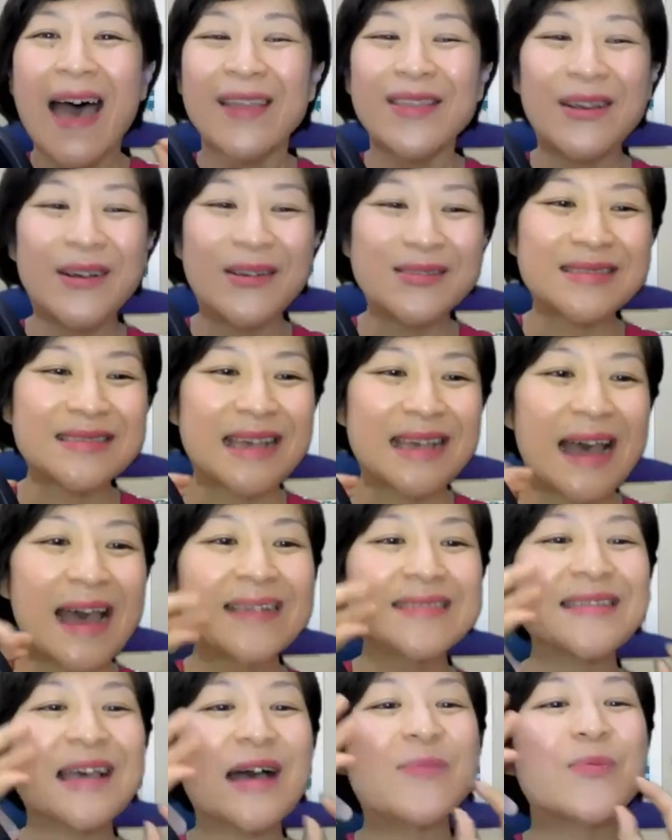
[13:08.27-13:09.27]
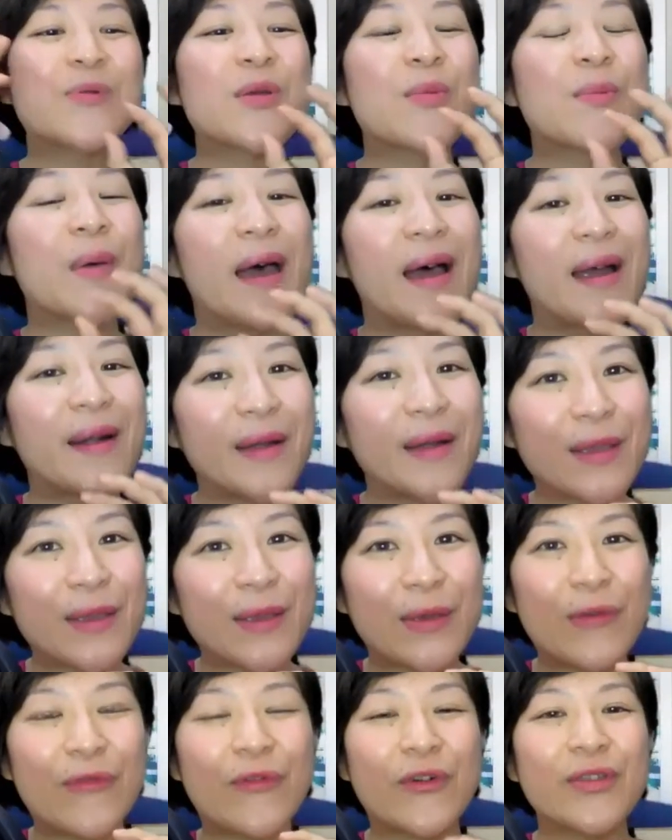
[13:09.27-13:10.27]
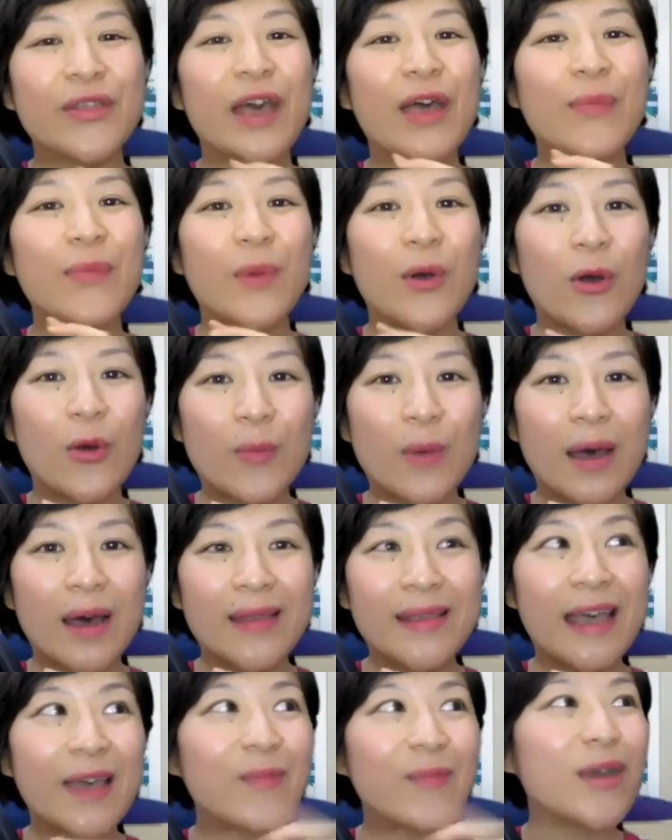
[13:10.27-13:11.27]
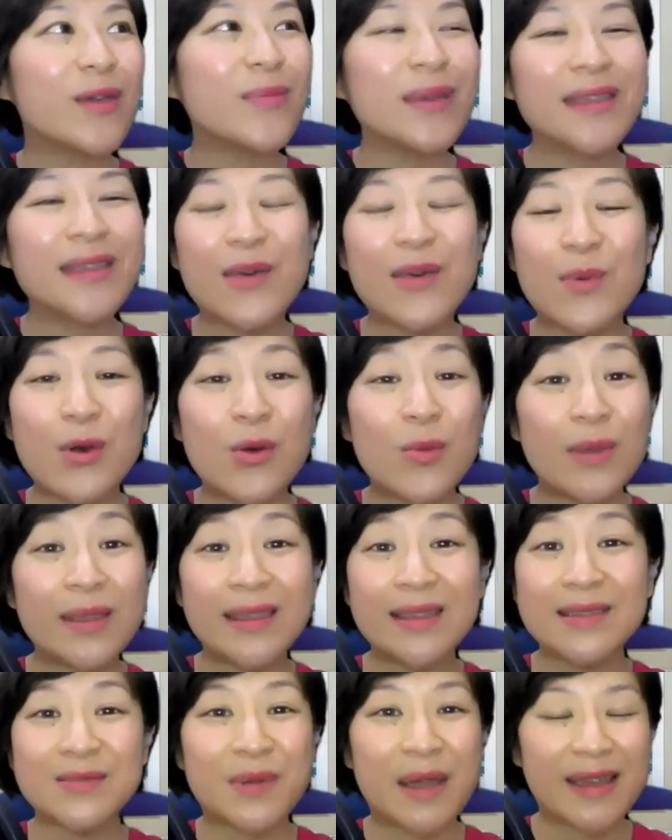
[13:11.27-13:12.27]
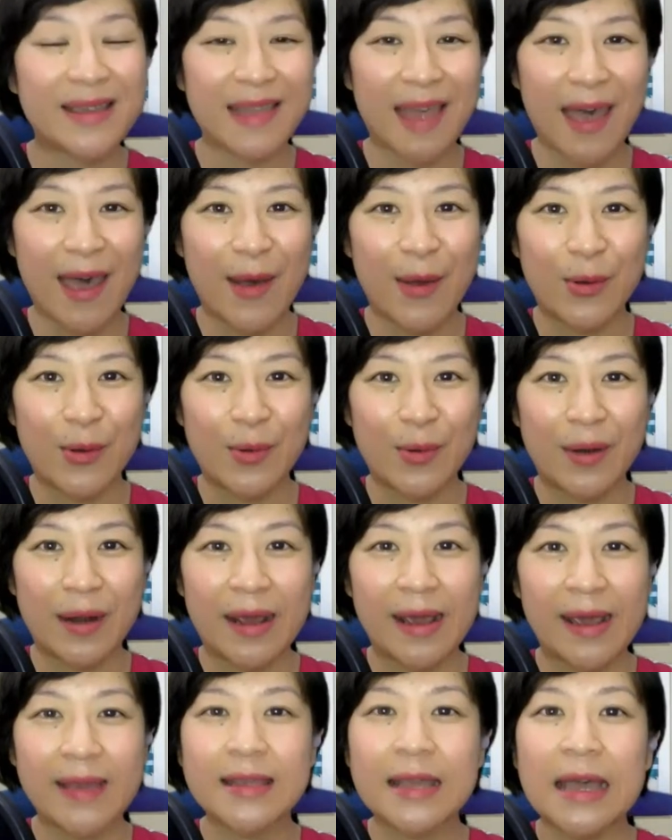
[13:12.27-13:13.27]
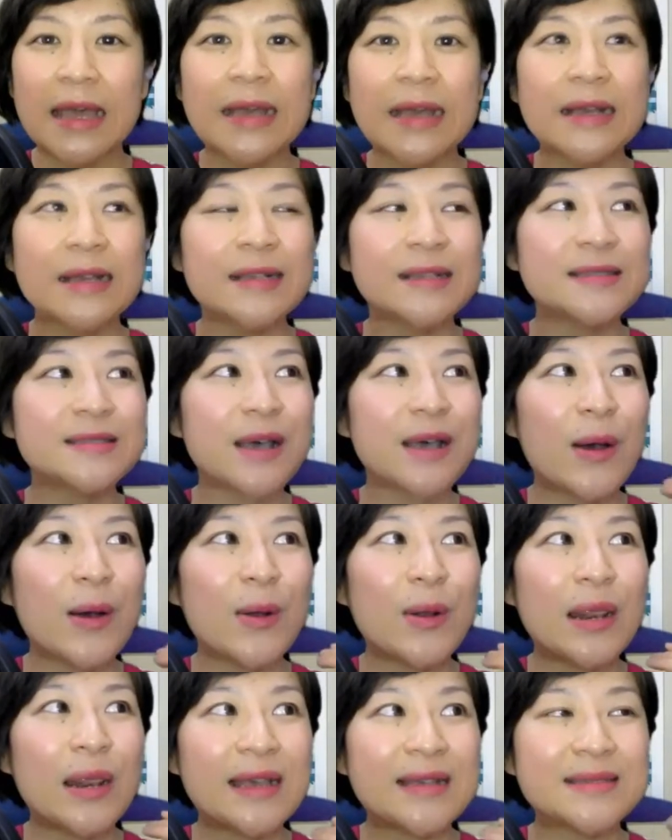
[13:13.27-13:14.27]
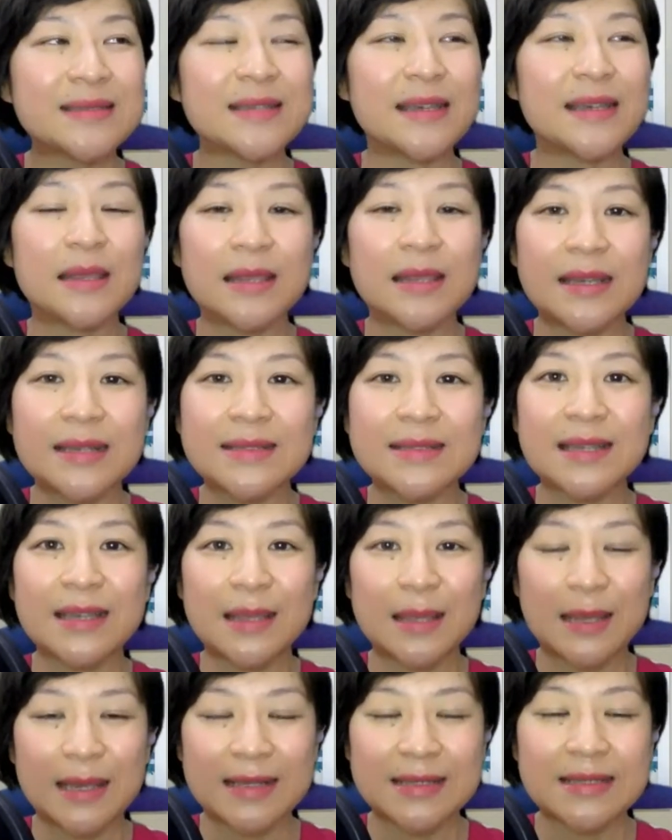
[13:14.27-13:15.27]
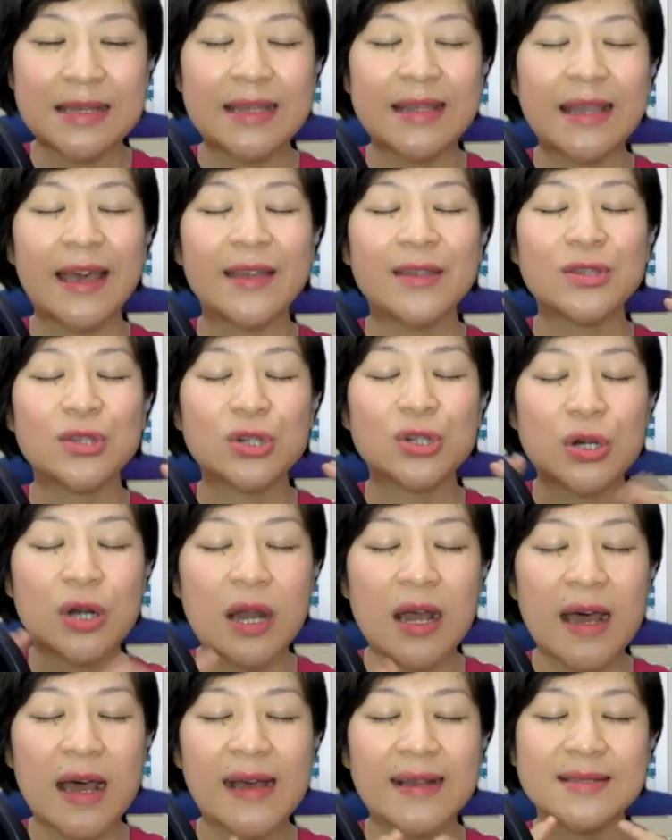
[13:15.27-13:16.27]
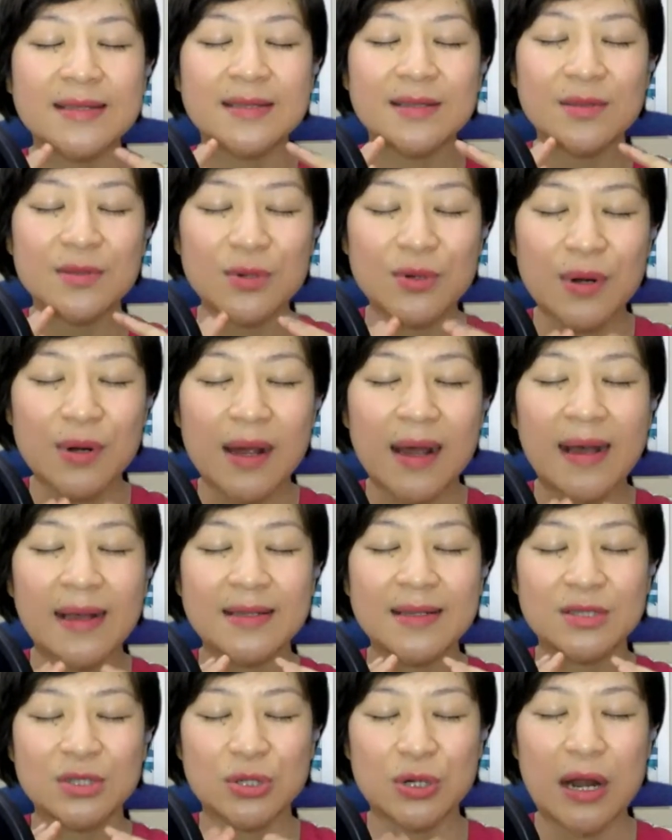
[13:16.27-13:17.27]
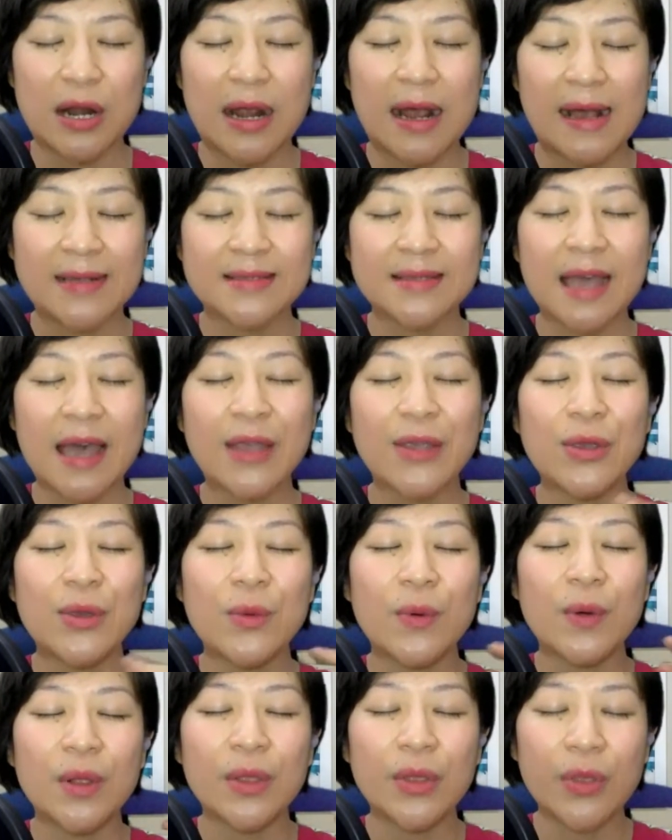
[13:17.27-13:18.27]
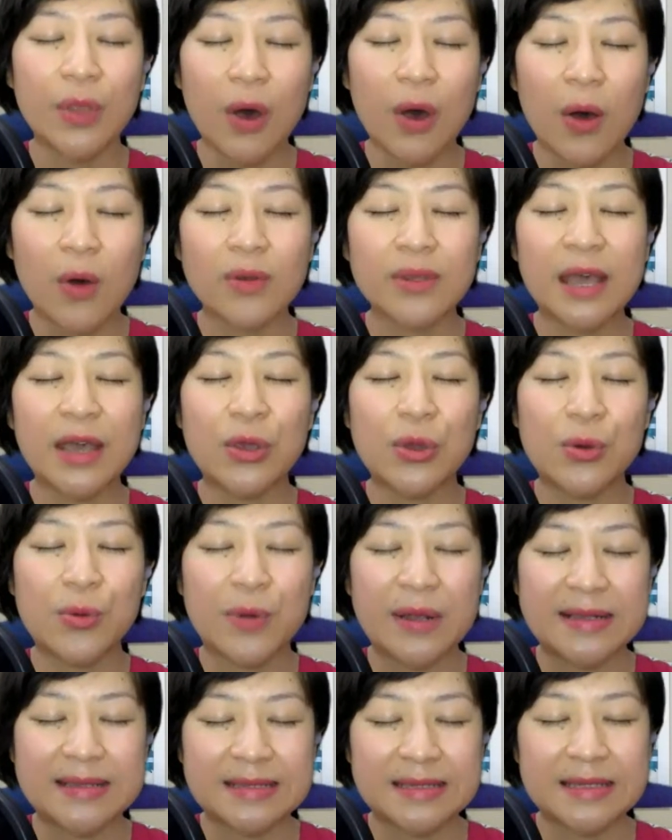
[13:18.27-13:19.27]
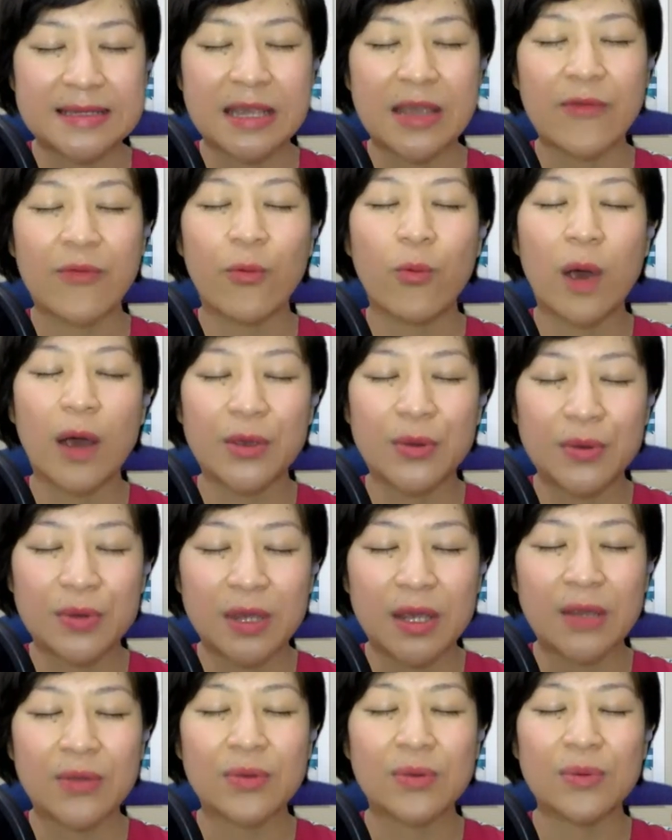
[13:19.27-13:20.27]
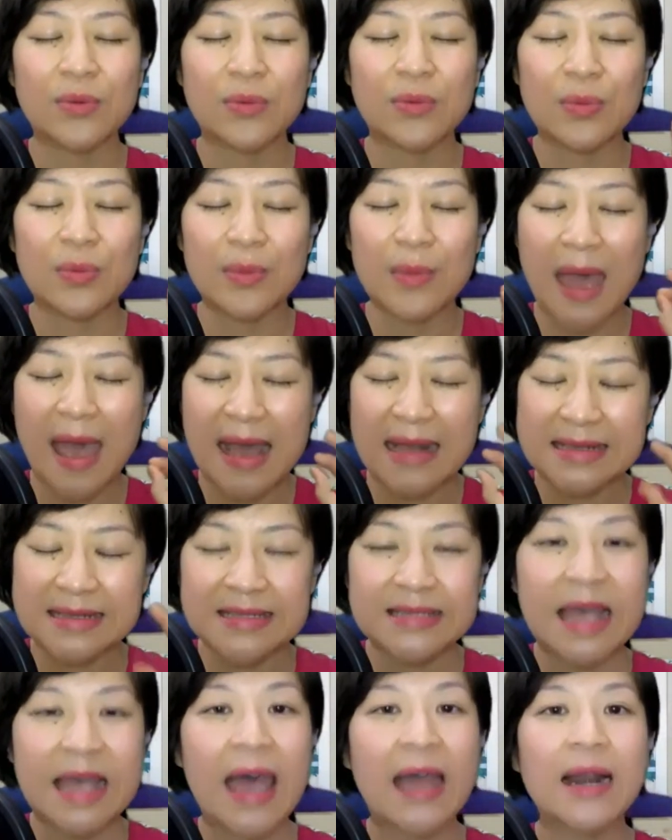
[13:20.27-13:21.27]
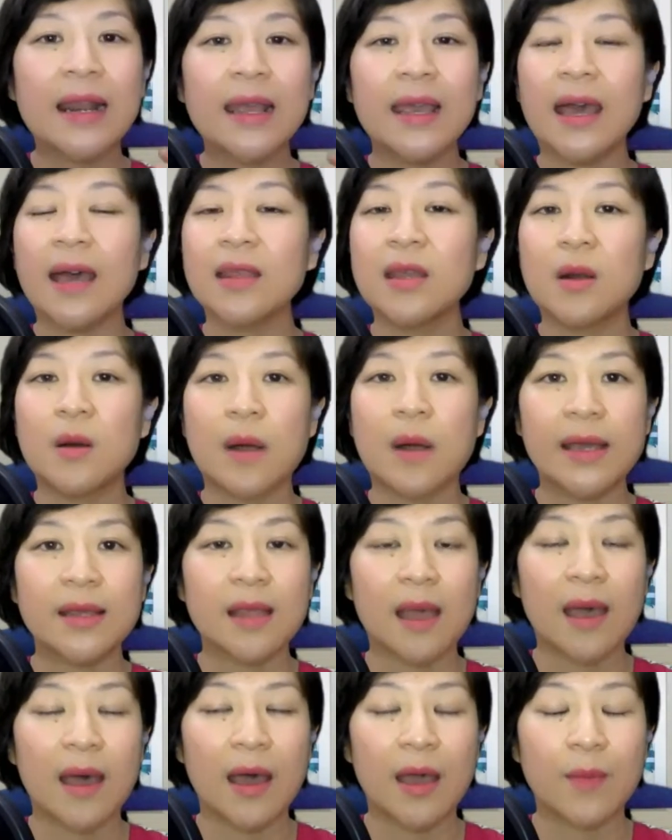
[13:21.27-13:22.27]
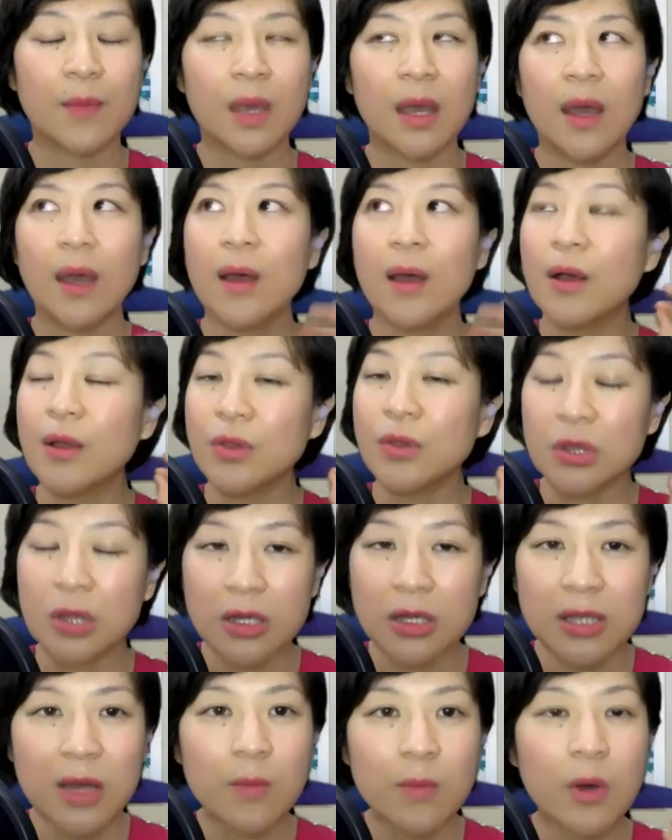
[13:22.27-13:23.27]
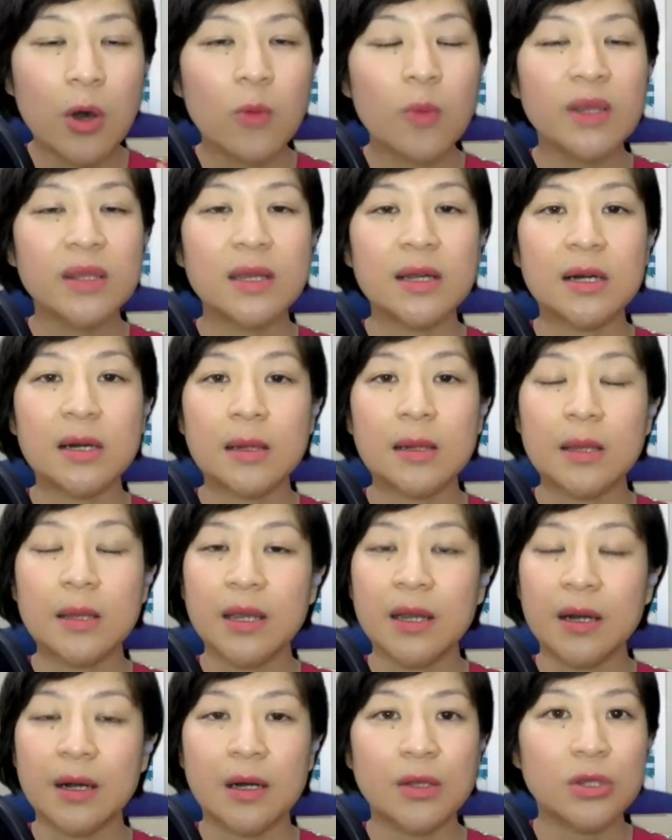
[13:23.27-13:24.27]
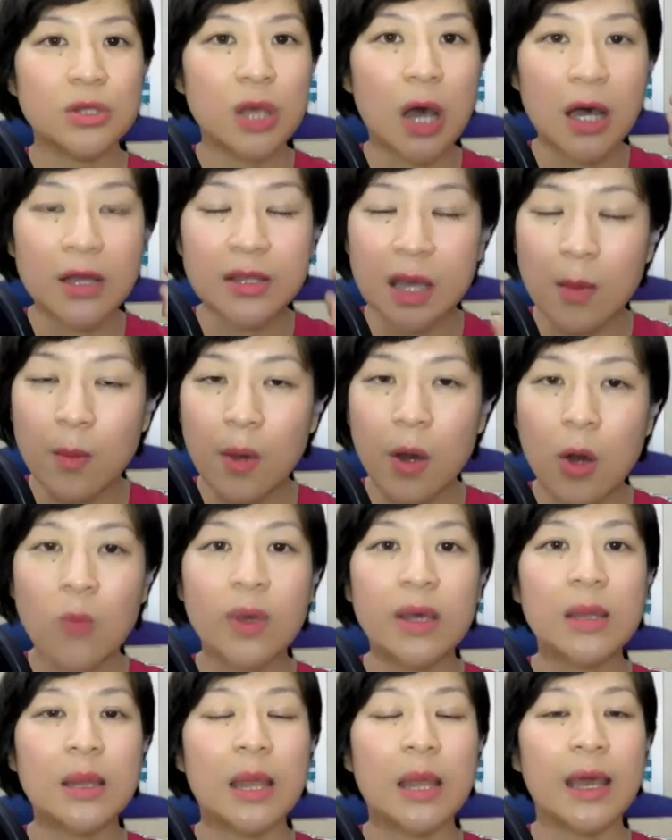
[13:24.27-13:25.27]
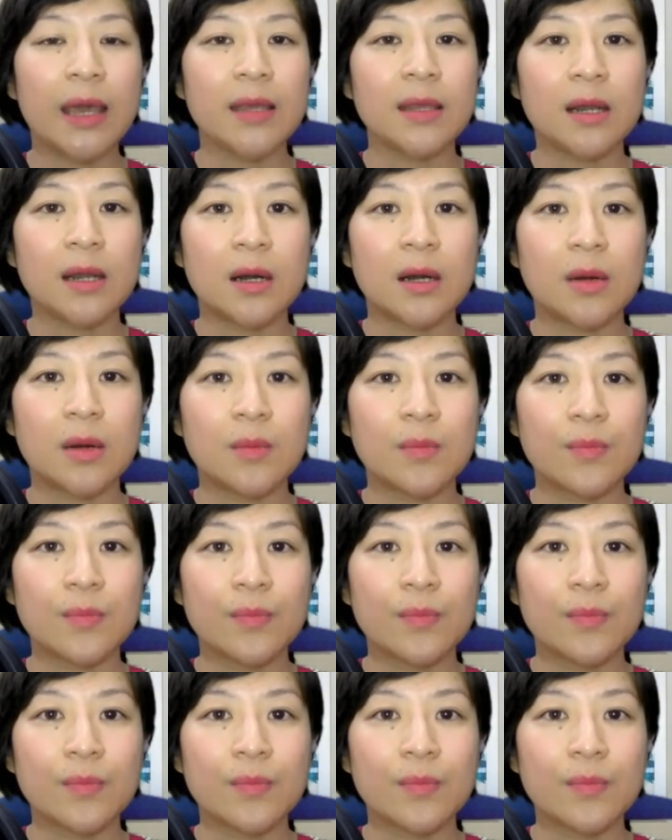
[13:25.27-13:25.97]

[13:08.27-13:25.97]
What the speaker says: Those signs are preparing you for that moment. And maybe that moment is right now, right? So listen, listen, listen, and trust, trust, trust. And you will know that you receive what you need exactly at the right time, not a moment earlier, not a moment later,